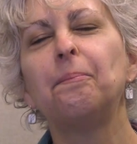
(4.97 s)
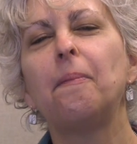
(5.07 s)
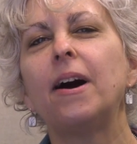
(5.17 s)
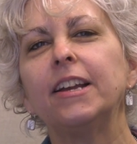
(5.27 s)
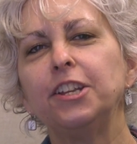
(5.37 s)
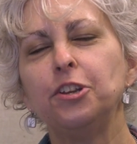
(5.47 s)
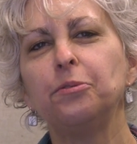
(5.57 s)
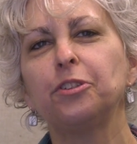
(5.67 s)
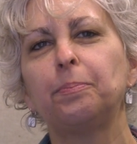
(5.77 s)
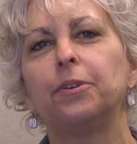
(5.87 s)
My
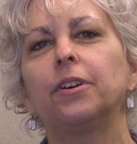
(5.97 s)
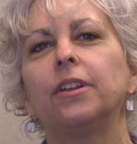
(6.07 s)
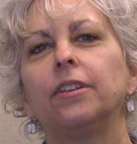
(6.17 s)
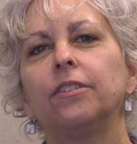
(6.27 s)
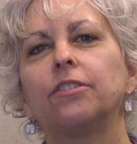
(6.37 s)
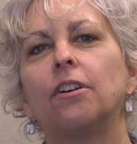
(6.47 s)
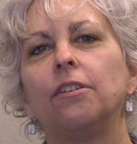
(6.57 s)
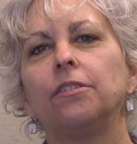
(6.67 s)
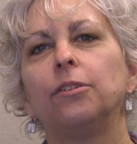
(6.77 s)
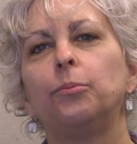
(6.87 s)
newest book is
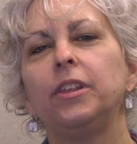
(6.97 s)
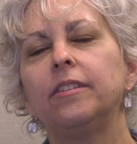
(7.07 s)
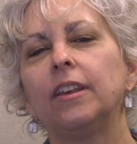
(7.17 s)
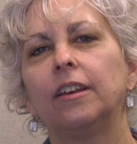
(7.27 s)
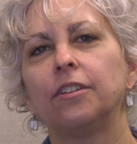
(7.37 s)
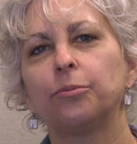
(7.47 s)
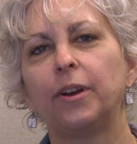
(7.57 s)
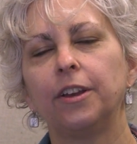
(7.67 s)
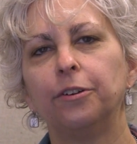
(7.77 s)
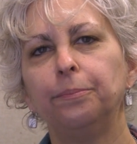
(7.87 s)
called Louisiana's
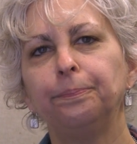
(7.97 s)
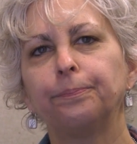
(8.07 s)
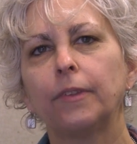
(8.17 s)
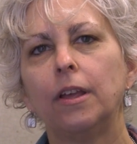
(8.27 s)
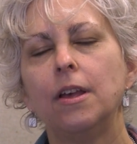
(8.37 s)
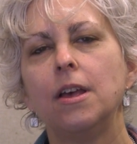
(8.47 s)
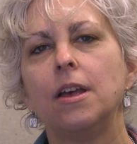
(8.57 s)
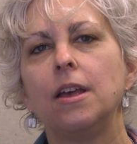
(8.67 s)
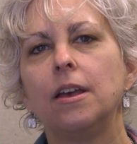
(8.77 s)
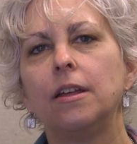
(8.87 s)
Way Home,
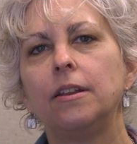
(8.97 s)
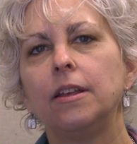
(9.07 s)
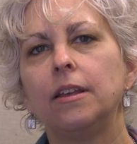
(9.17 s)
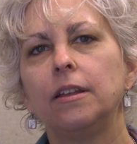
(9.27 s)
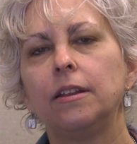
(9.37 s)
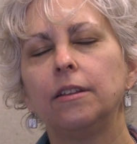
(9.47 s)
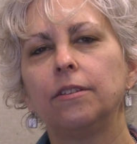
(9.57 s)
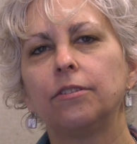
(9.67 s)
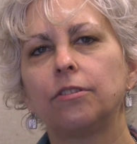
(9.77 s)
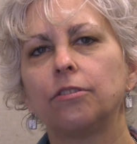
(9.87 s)
and it
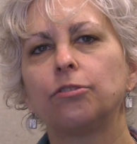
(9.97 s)
is the